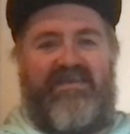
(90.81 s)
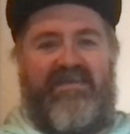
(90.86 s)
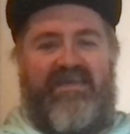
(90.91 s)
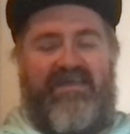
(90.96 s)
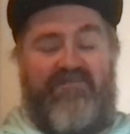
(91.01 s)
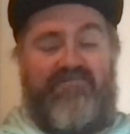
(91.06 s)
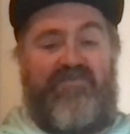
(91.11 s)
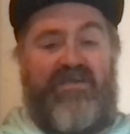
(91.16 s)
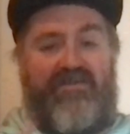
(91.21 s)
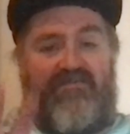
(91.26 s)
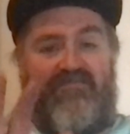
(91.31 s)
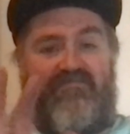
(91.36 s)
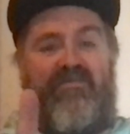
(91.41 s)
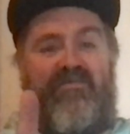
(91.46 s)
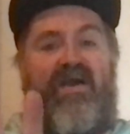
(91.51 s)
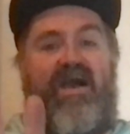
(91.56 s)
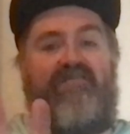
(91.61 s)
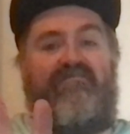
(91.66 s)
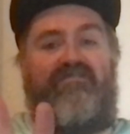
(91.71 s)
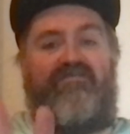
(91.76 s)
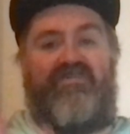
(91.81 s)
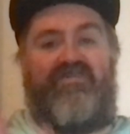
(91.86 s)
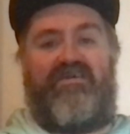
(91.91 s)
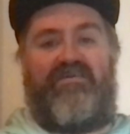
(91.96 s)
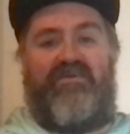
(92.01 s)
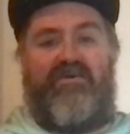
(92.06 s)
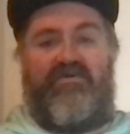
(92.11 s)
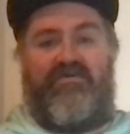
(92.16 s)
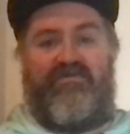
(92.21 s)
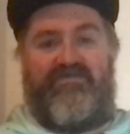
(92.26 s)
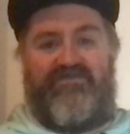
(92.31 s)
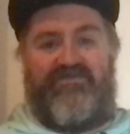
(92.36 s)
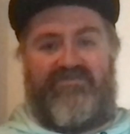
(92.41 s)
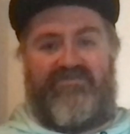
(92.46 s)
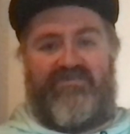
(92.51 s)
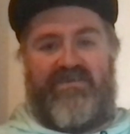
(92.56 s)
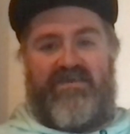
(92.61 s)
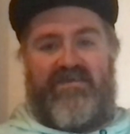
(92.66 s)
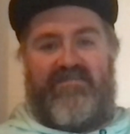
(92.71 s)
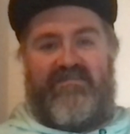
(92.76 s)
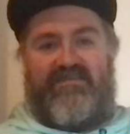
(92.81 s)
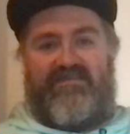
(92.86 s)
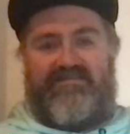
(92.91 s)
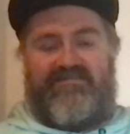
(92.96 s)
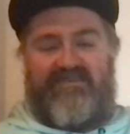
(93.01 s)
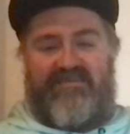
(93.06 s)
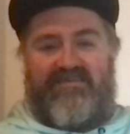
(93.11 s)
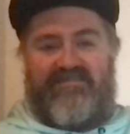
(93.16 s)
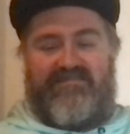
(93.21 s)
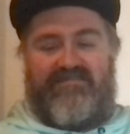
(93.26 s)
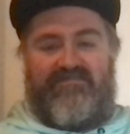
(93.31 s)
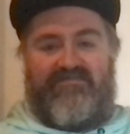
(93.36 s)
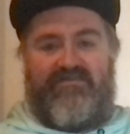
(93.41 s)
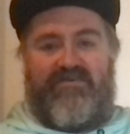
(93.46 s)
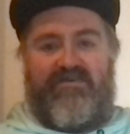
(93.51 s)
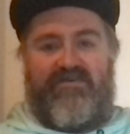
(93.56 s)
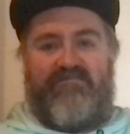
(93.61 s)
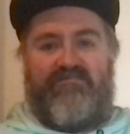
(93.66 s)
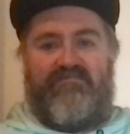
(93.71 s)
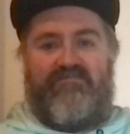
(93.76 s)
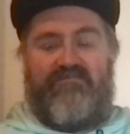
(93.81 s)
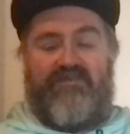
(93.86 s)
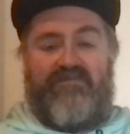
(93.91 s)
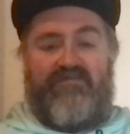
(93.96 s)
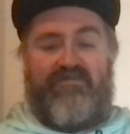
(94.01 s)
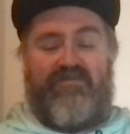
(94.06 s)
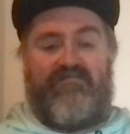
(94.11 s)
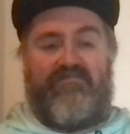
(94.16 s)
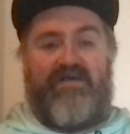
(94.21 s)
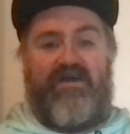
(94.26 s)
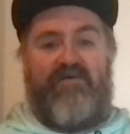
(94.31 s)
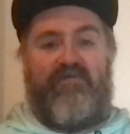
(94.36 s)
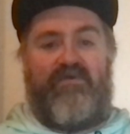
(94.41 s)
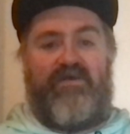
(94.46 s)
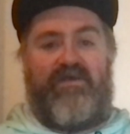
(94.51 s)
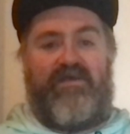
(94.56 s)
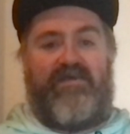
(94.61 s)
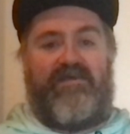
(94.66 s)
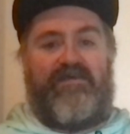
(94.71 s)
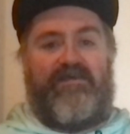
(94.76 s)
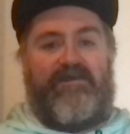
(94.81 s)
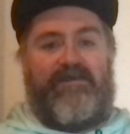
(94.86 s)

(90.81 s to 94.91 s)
In fact, 5 of their goals this season have come that way.